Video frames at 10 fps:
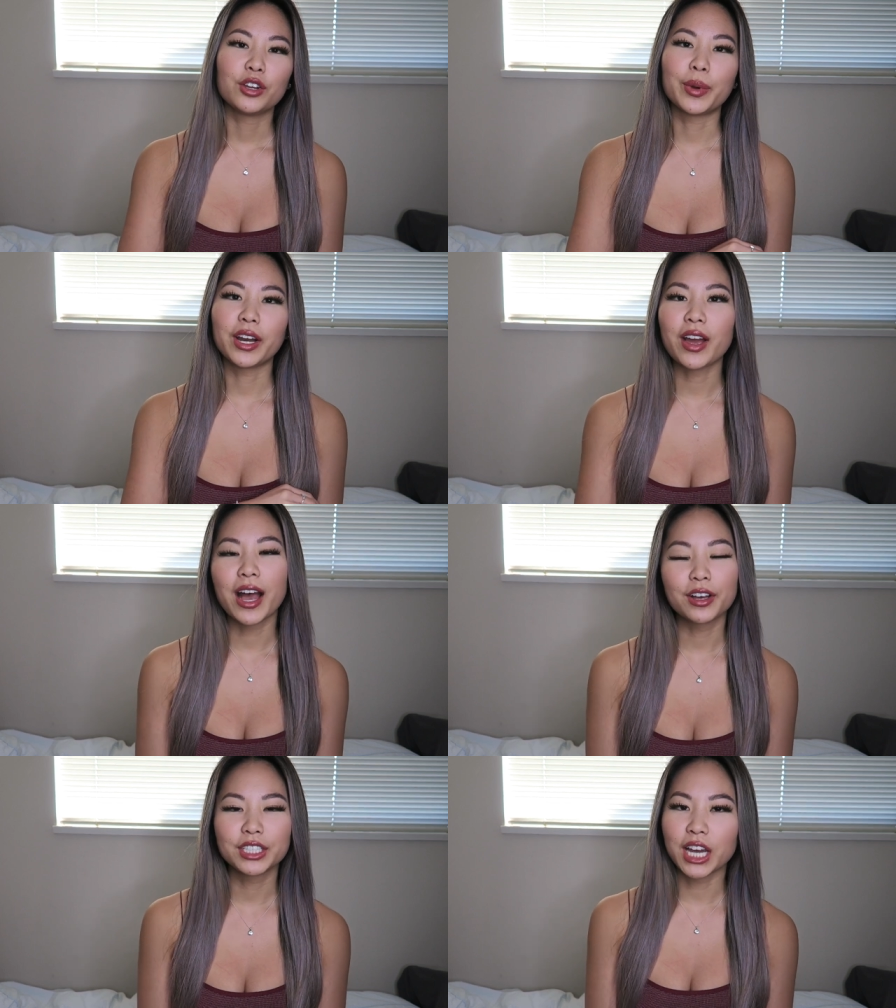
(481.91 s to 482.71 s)
no matter
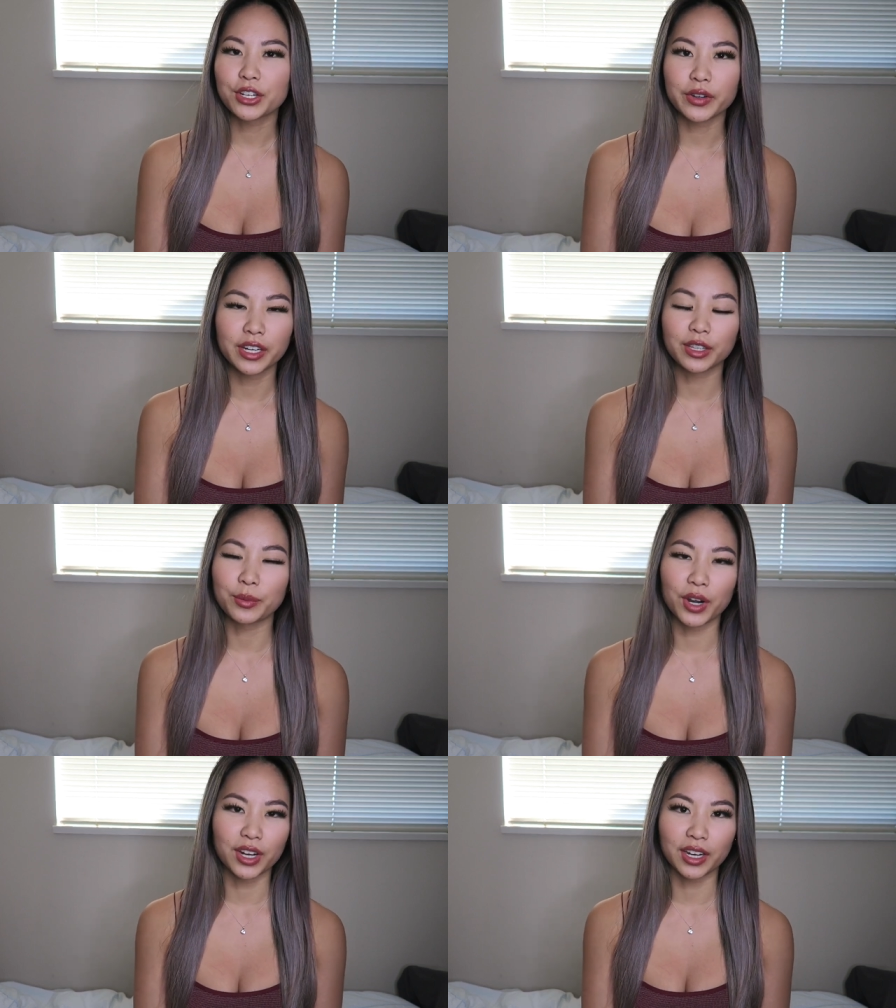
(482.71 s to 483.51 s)
how saturated the
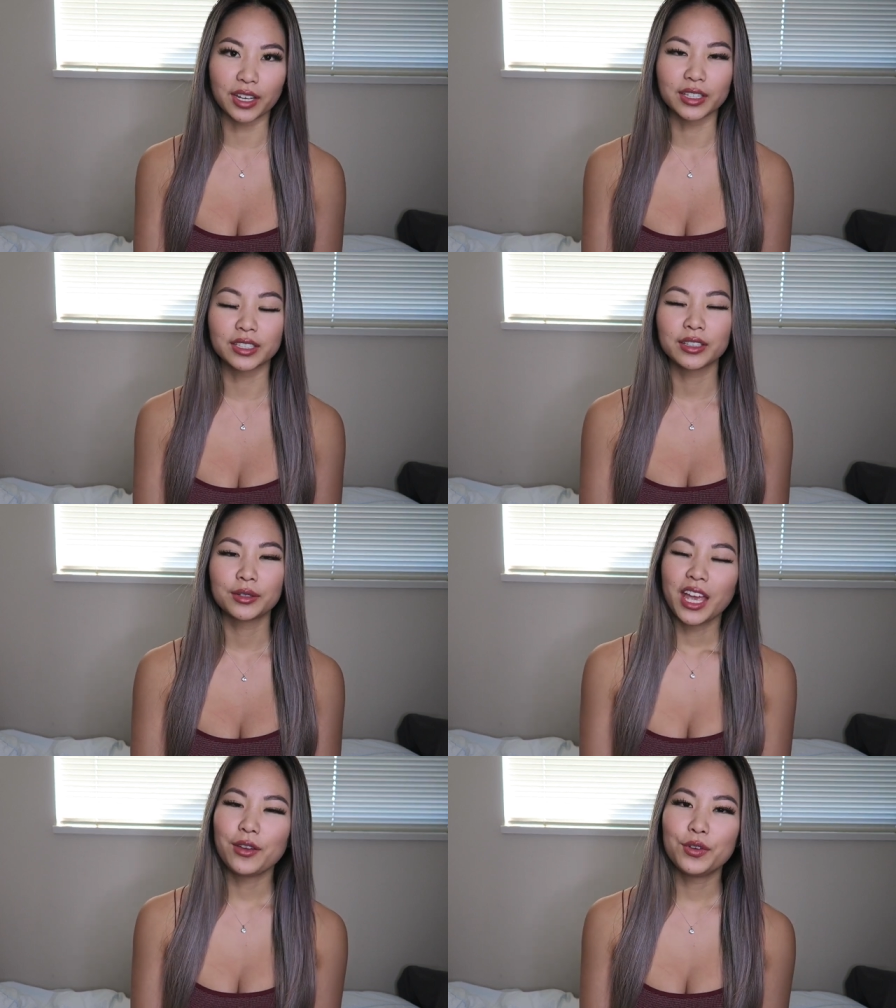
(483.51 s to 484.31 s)
market is.
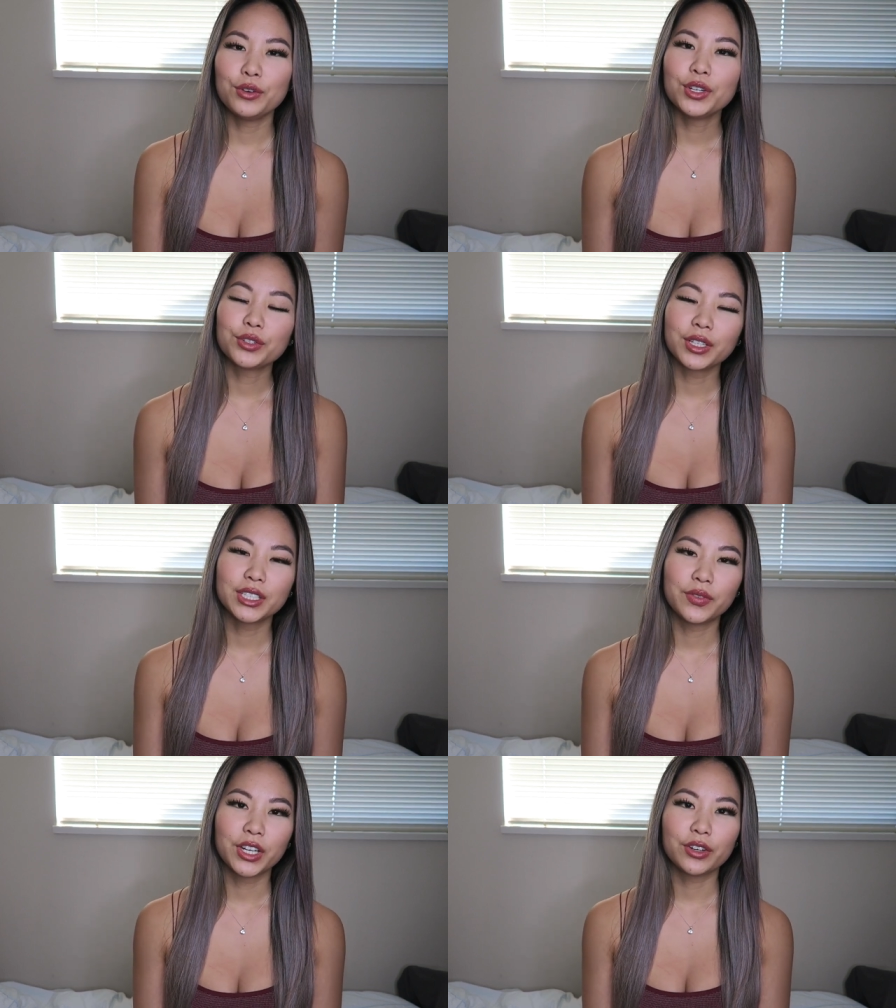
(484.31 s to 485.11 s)
If you enjoyed
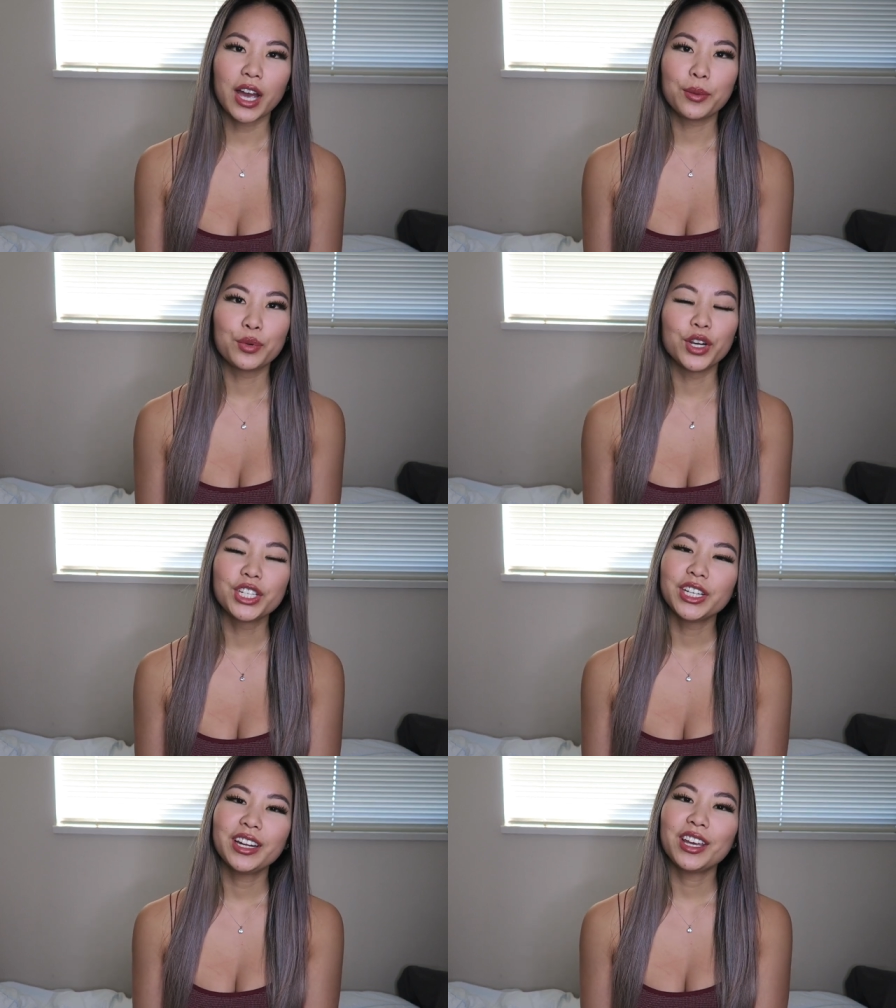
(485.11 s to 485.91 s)
this video, I
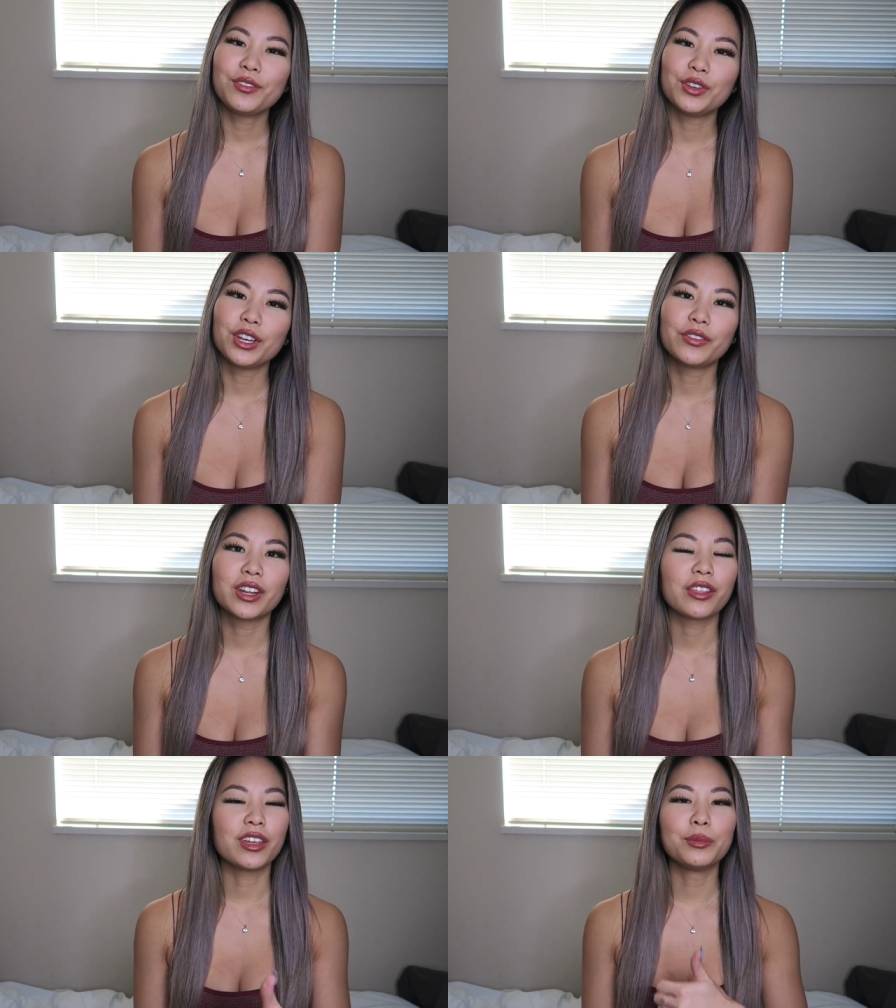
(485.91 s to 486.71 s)
appreciate it if you give it
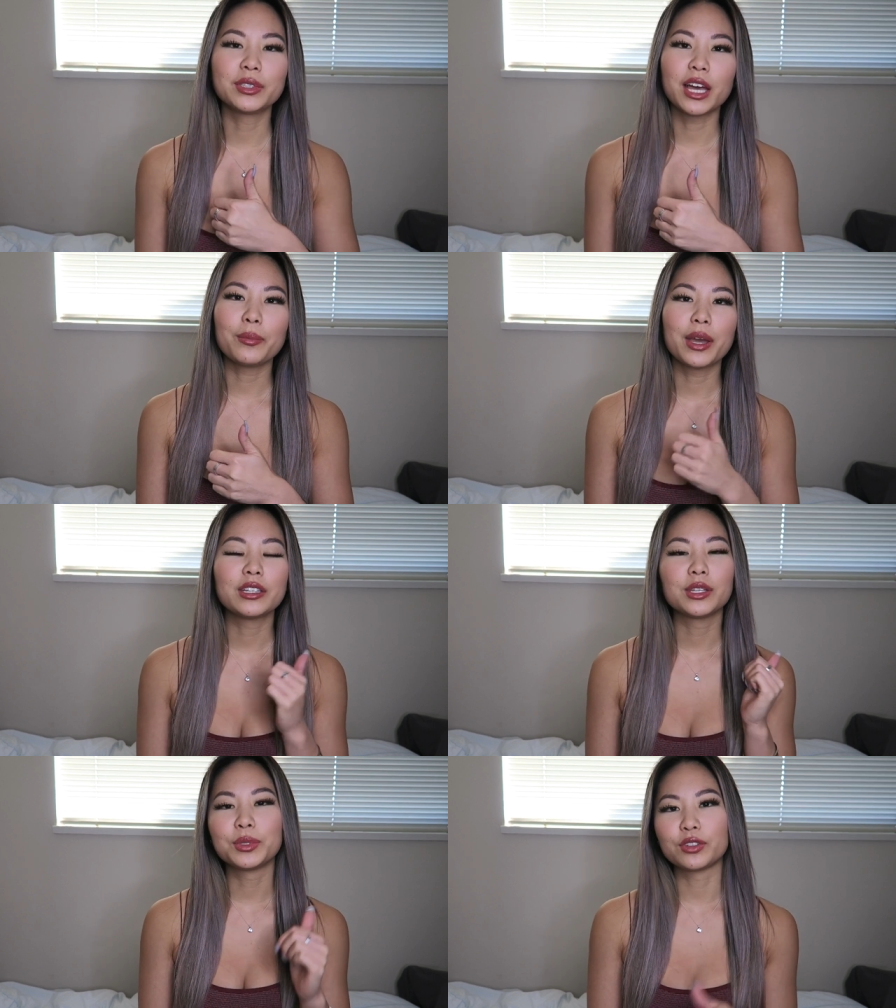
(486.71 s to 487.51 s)
a thumbs up
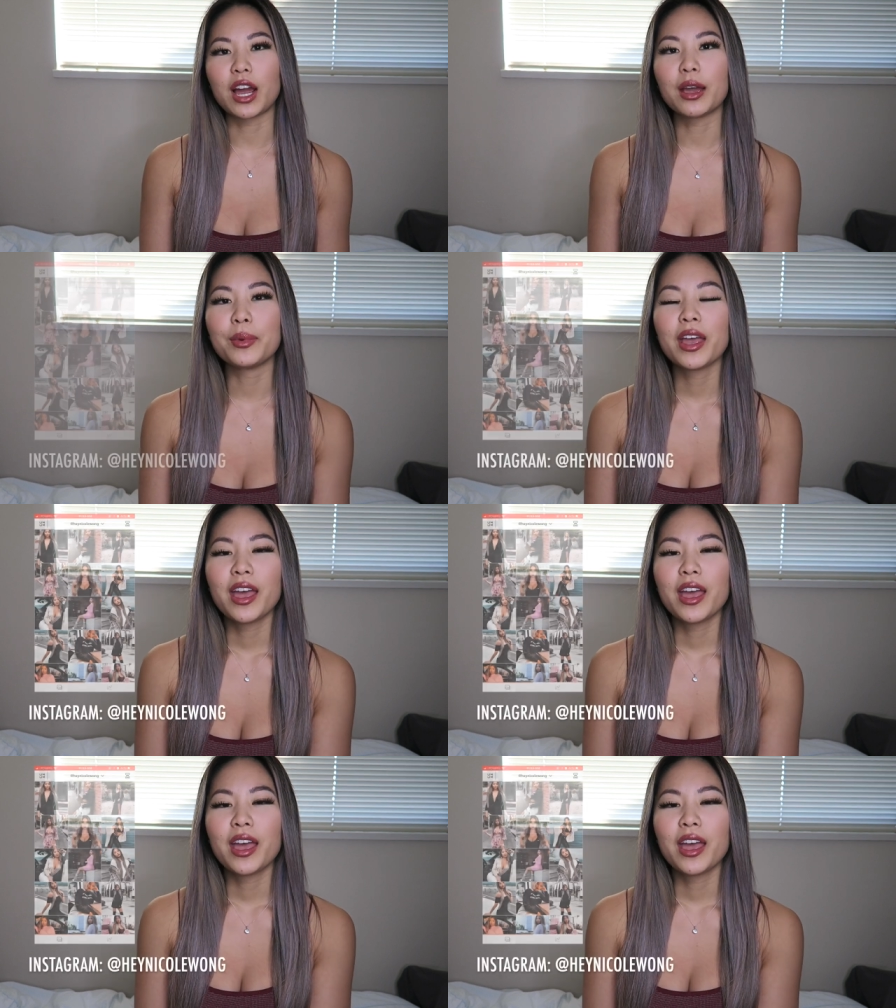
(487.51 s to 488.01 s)
and subscribe.